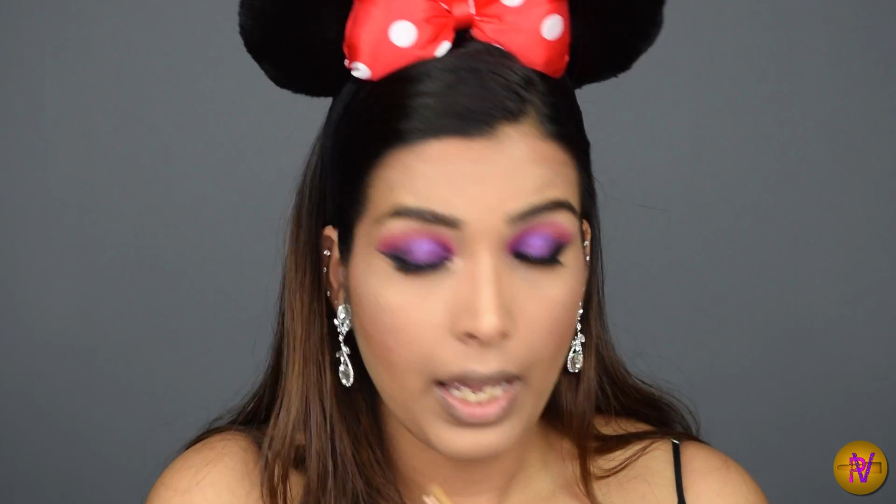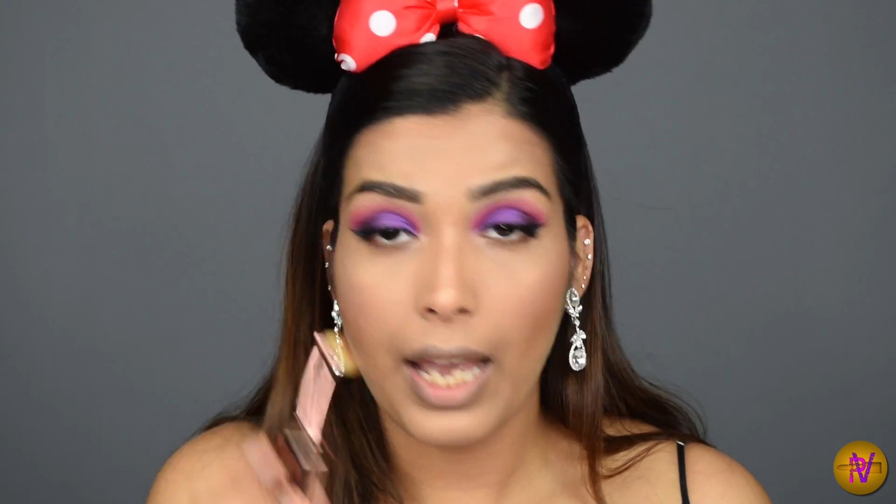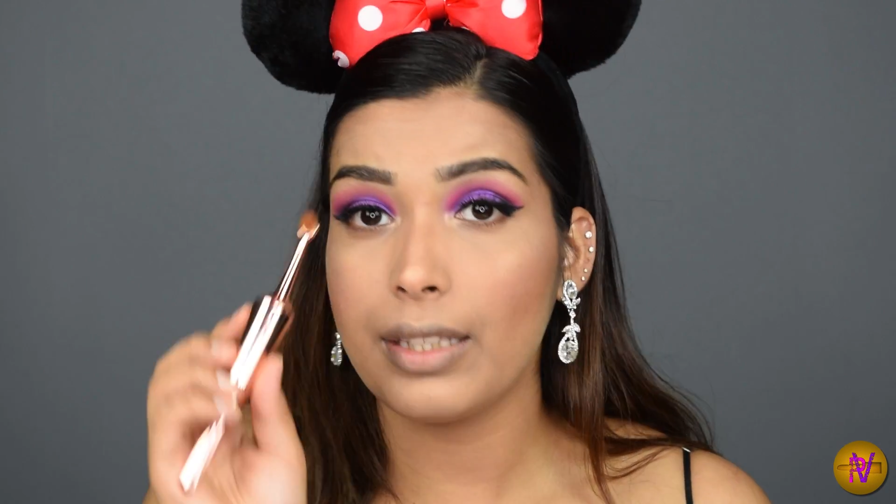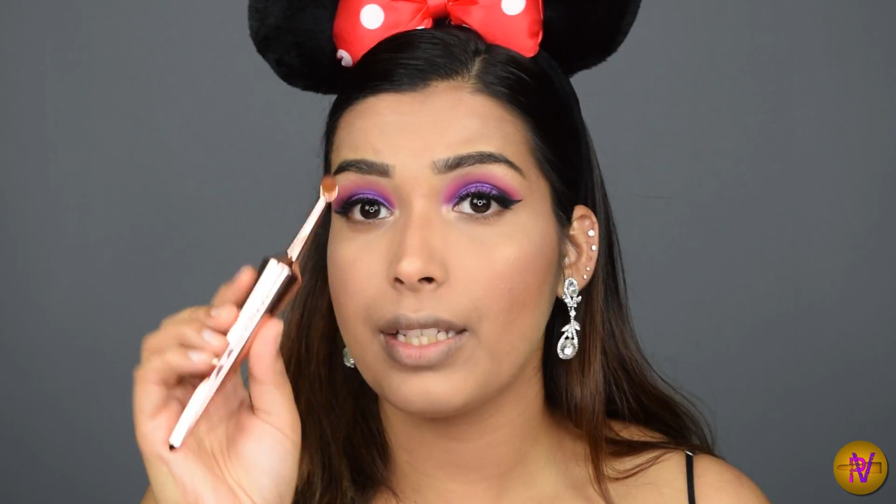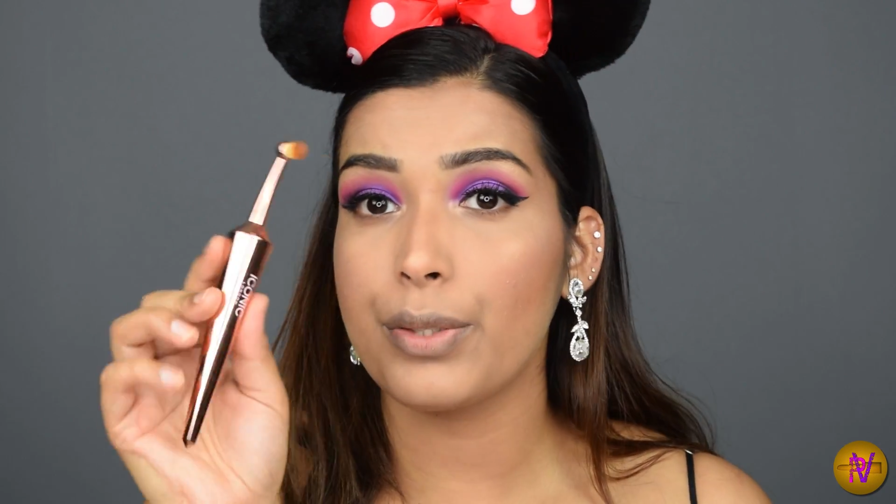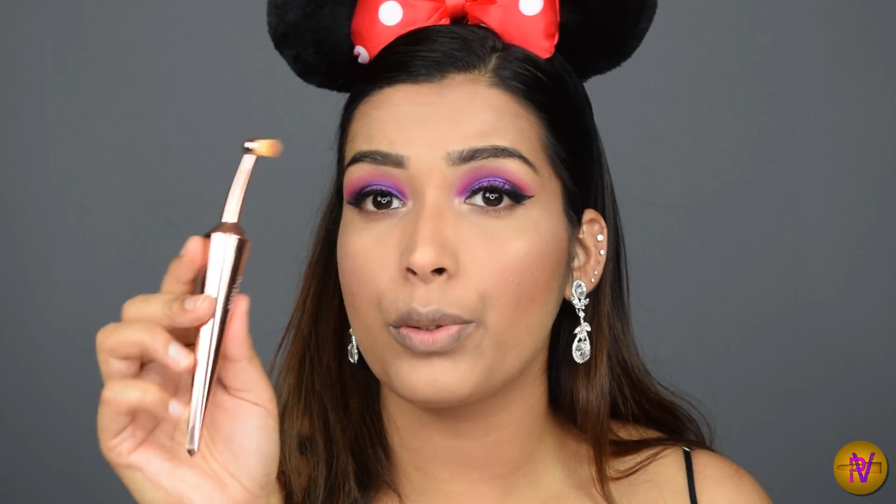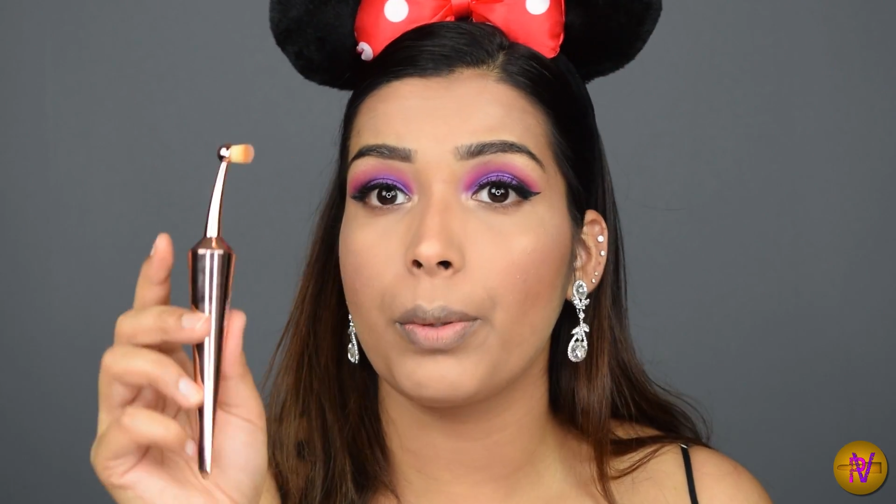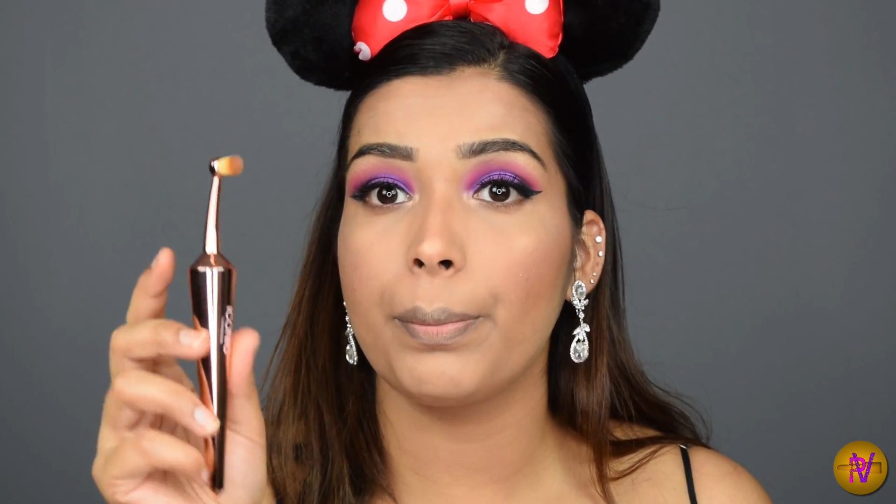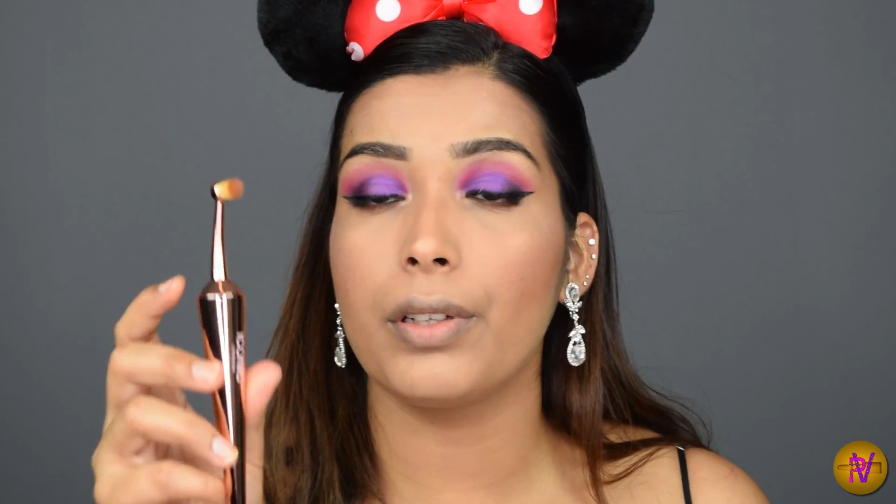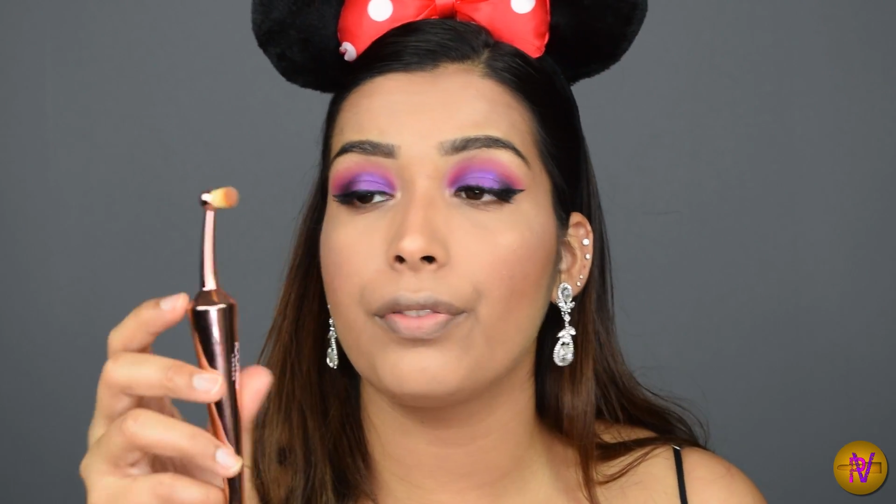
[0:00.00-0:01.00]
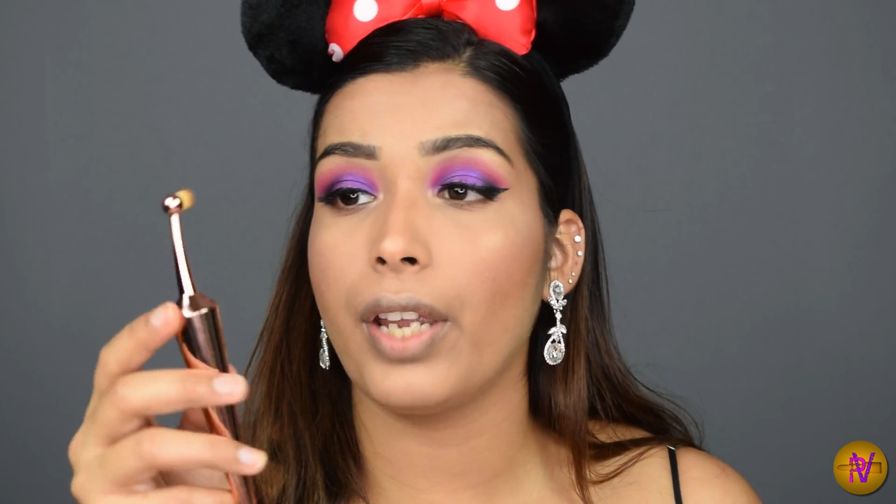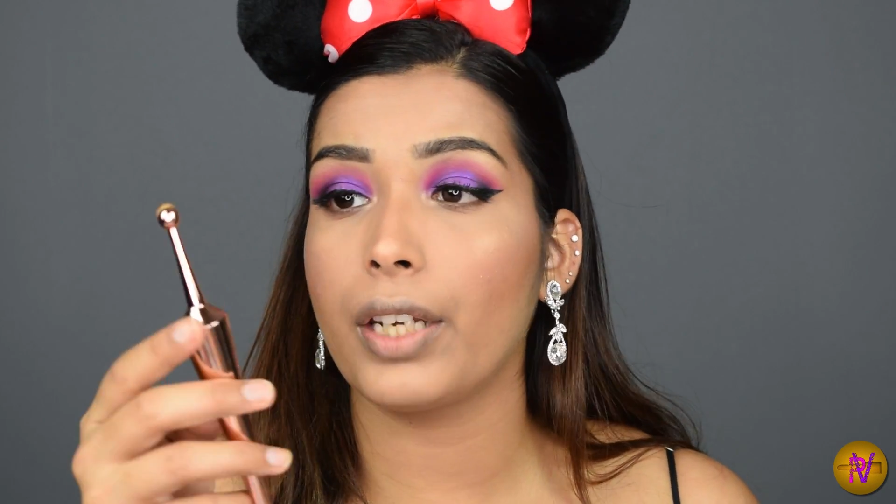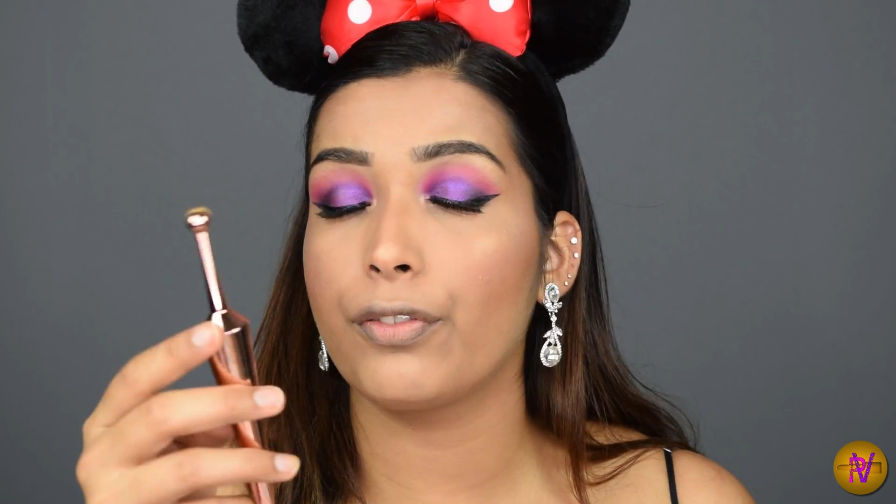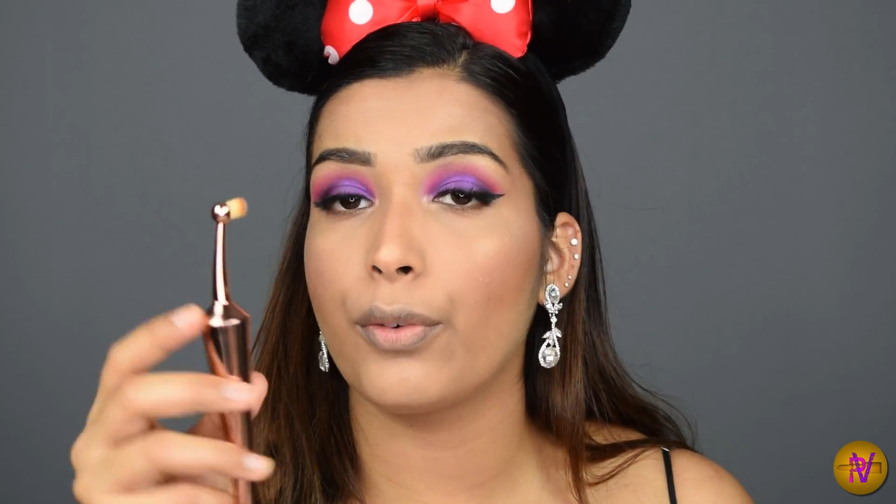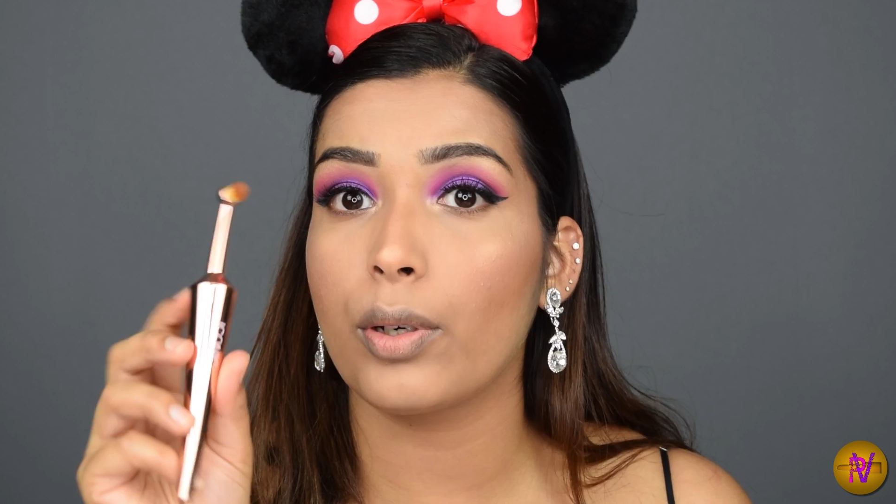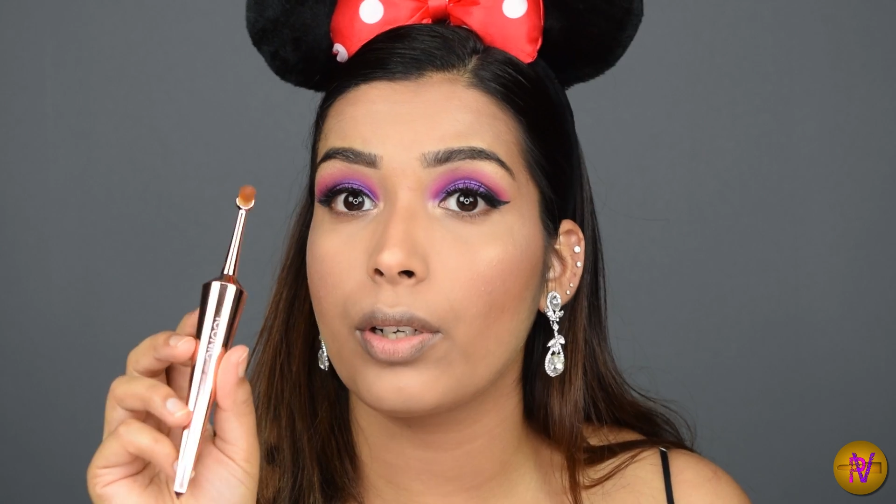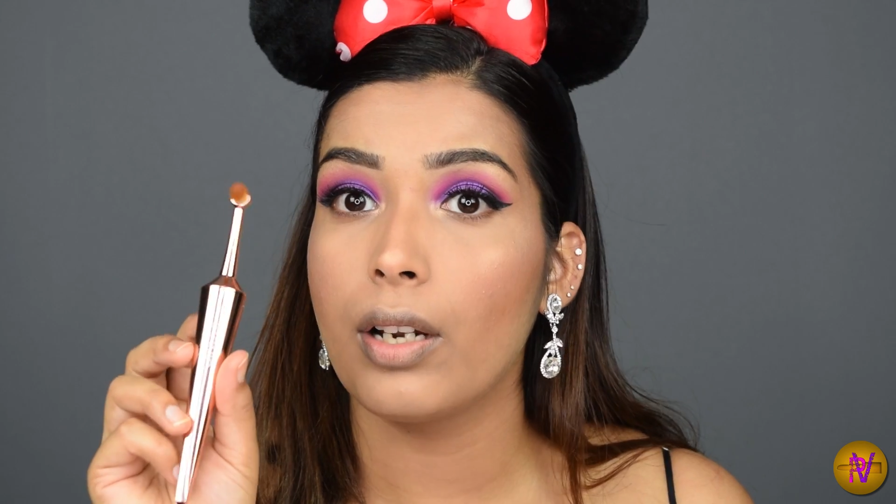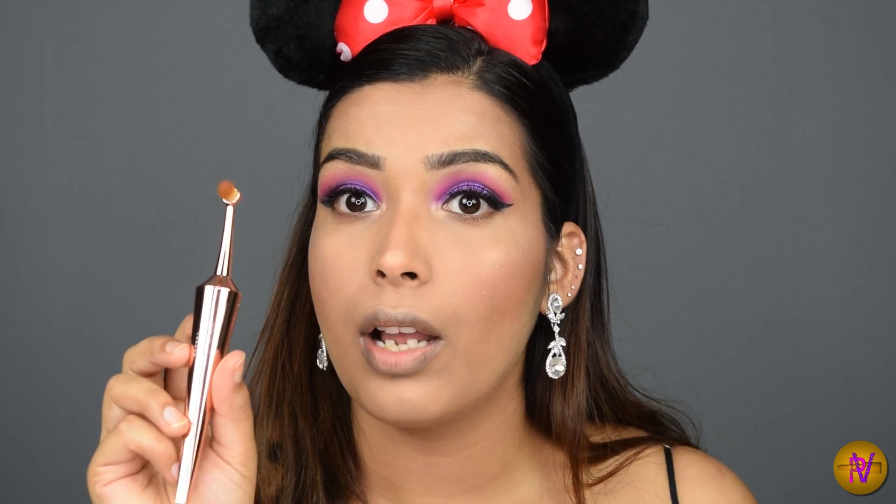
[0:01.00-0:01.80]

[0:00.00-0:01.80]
And this would be perfect for